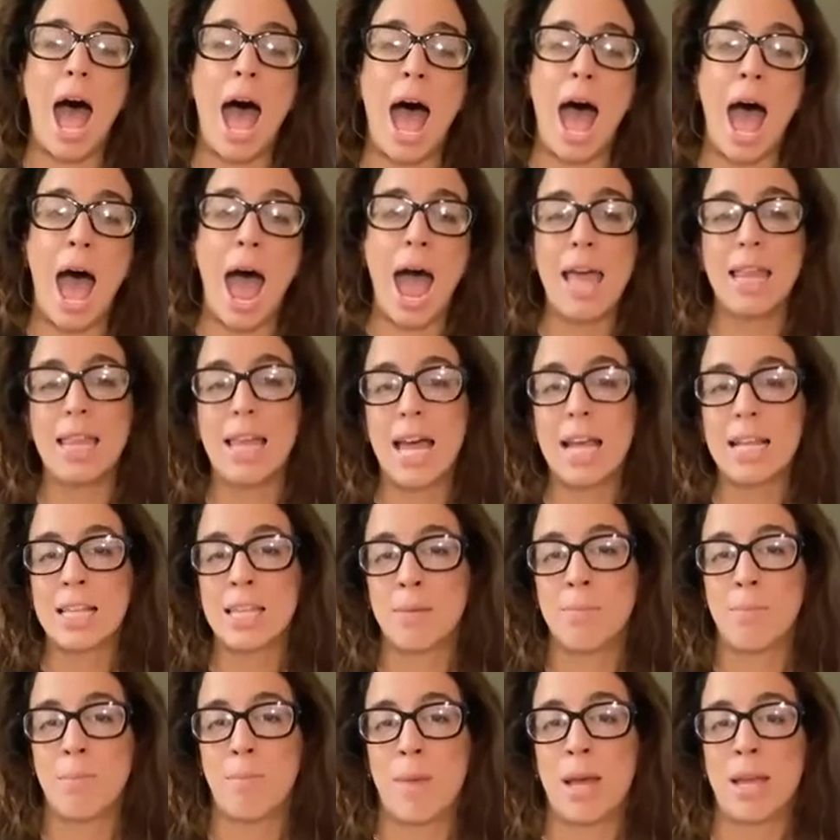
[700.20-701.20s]
I like
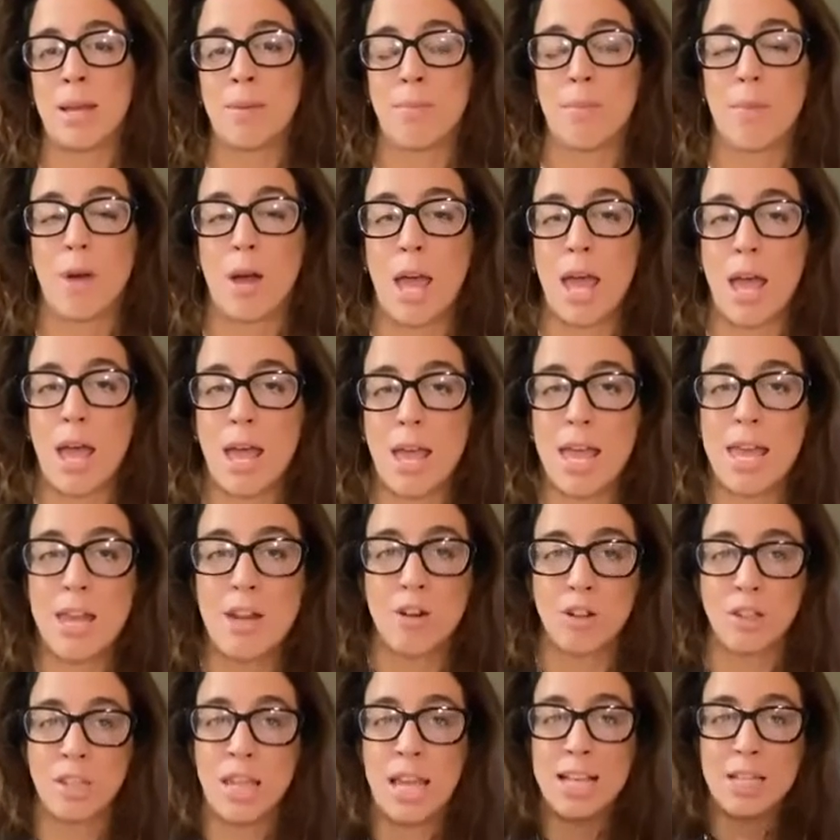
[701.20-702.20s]
to like
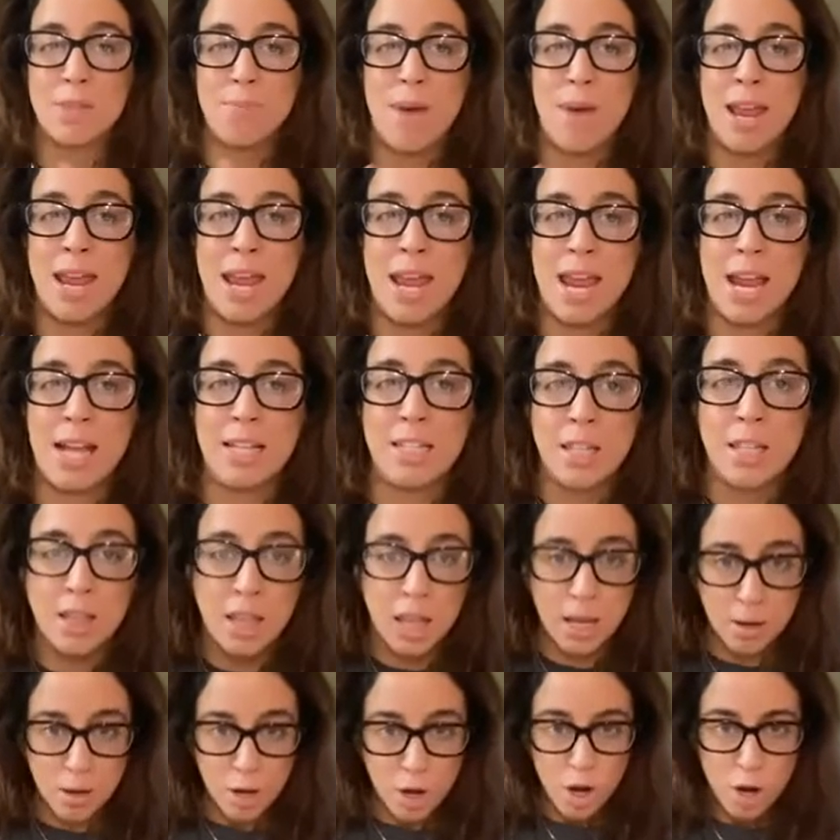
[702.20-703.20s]
interlace my hands and
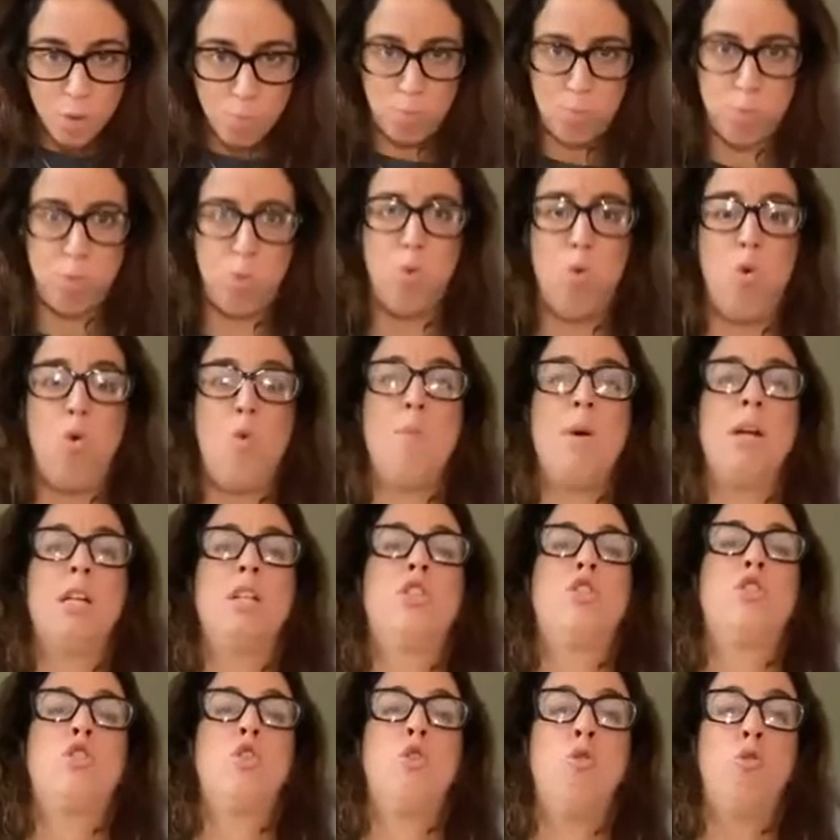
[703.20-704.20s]
like pull my
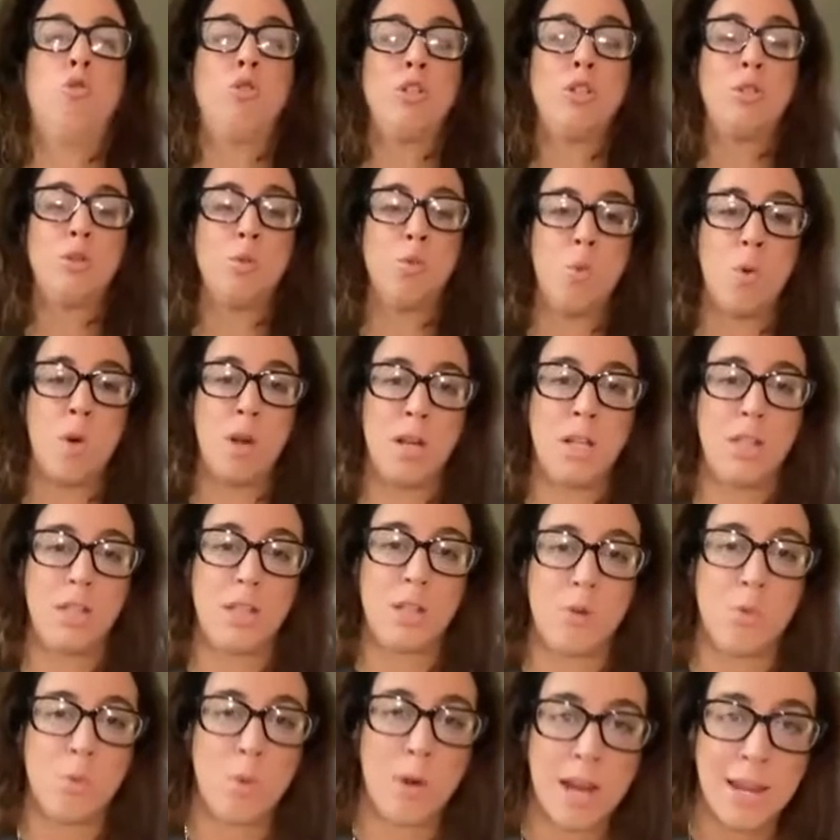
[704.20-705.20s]
shoulders really
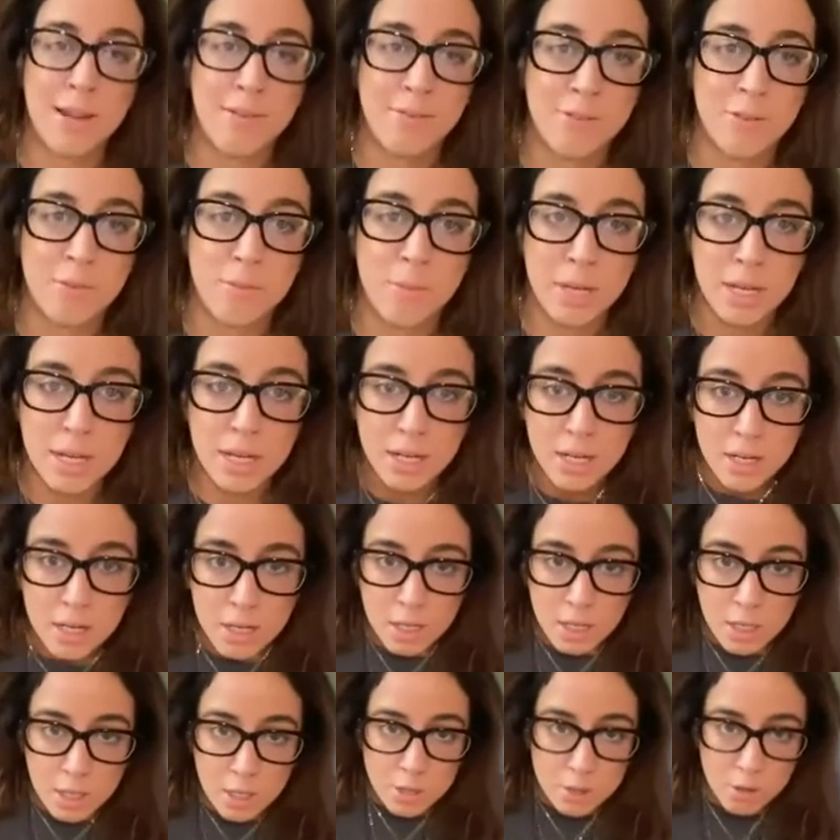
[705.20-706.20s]
away from me.
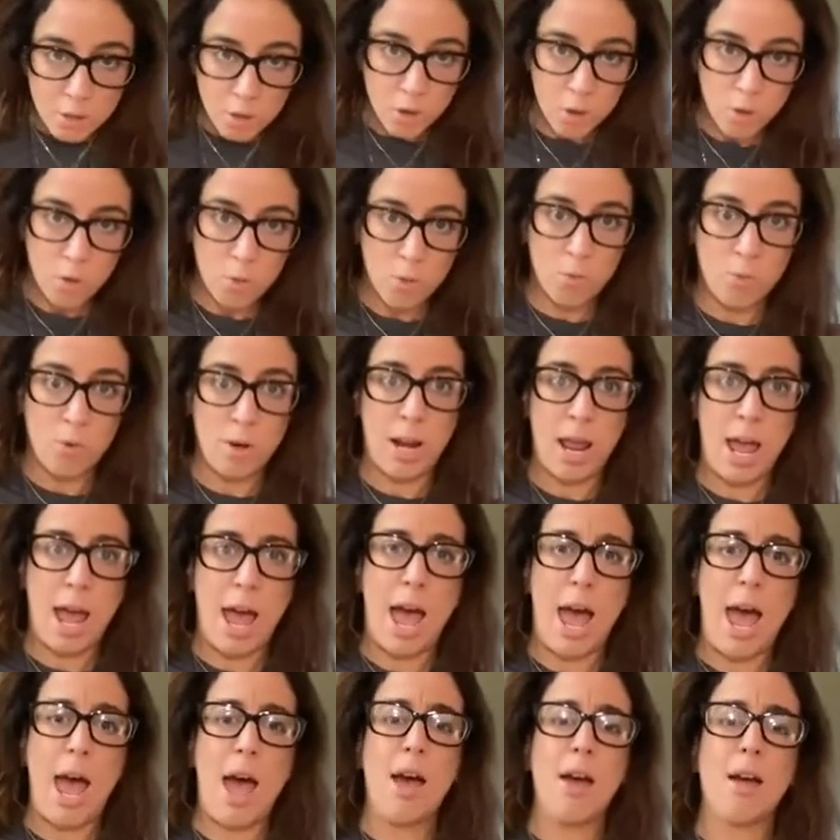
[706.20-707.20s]
So
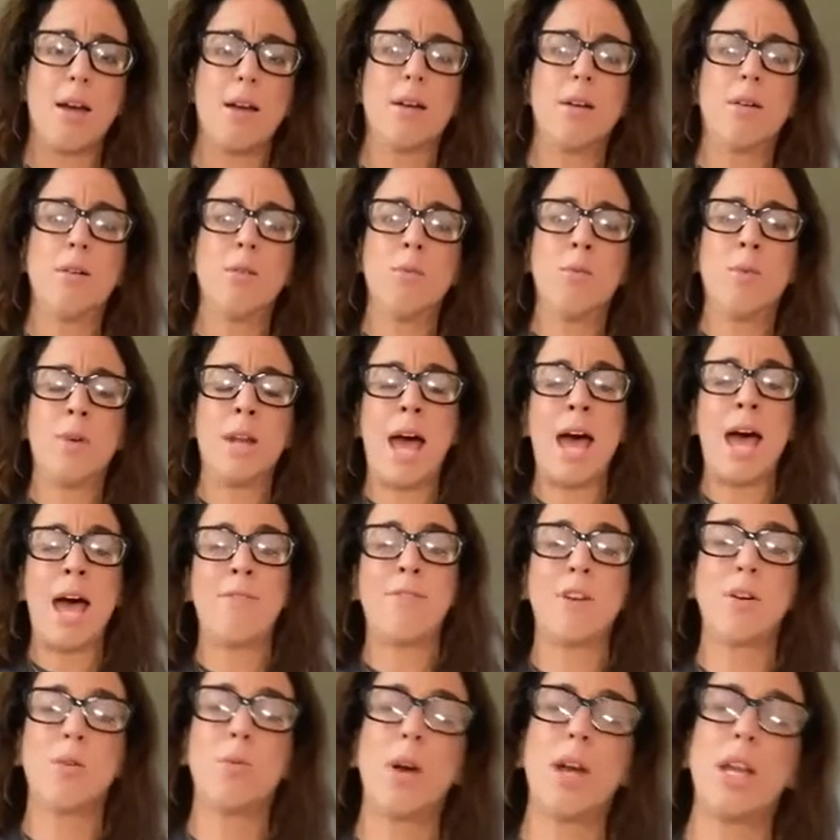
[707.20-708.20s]

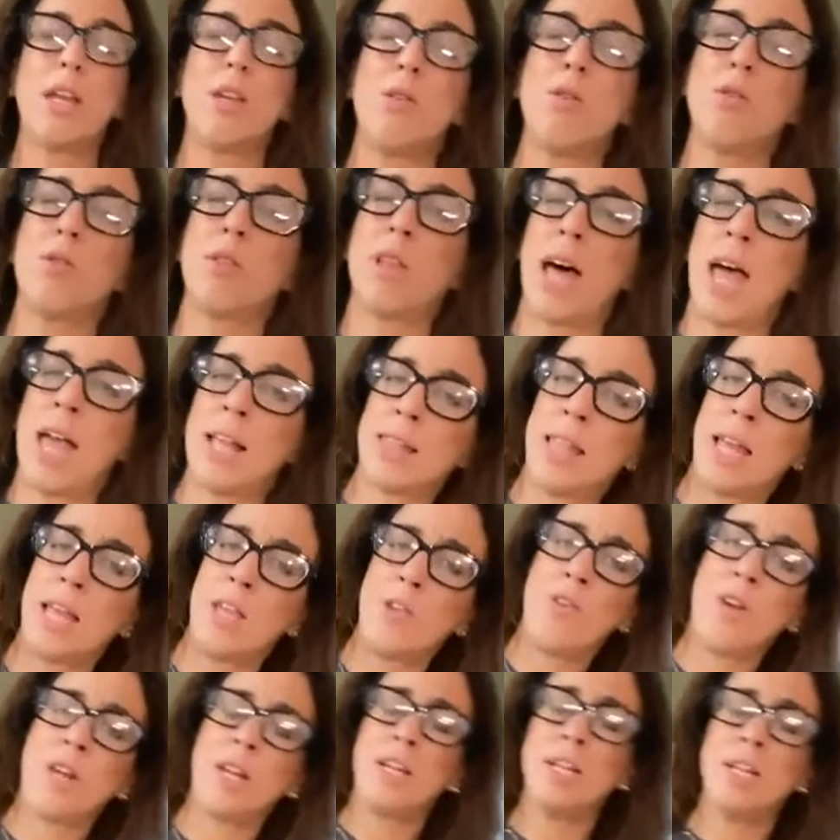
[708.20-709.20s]
whatever way you like, that
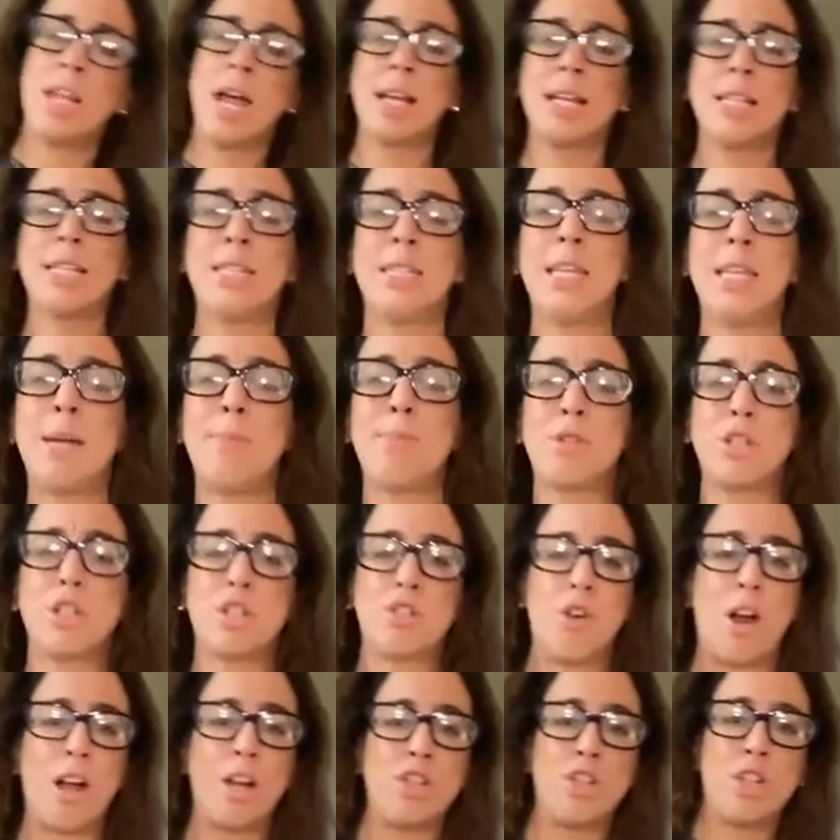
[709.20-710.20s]
you get a nice deep
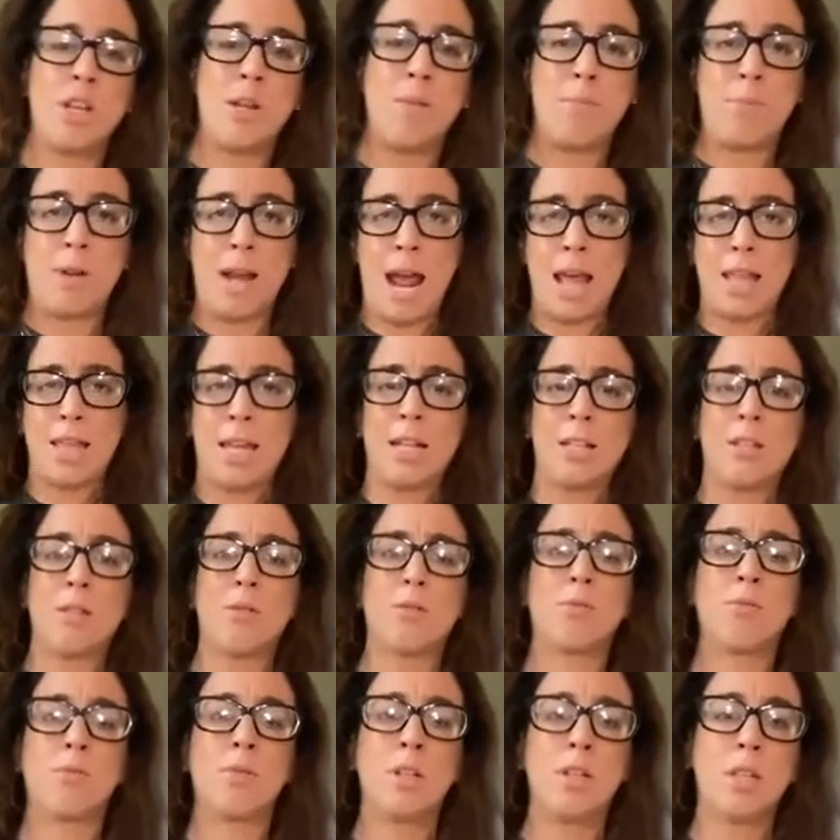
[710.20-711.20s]
stretch in, but I like to
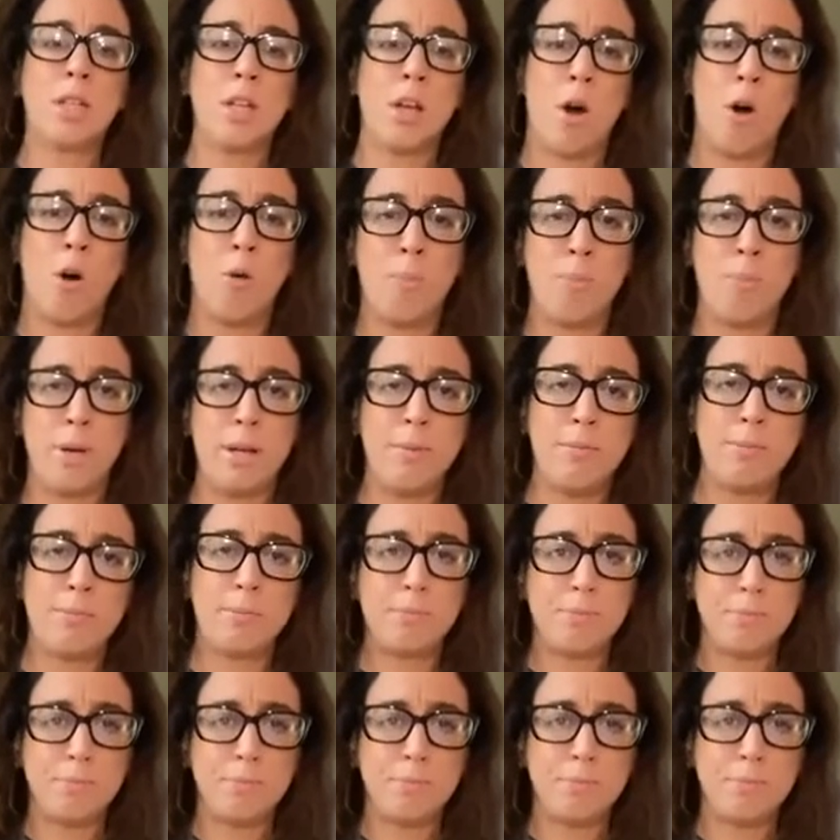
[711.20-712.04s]
really open.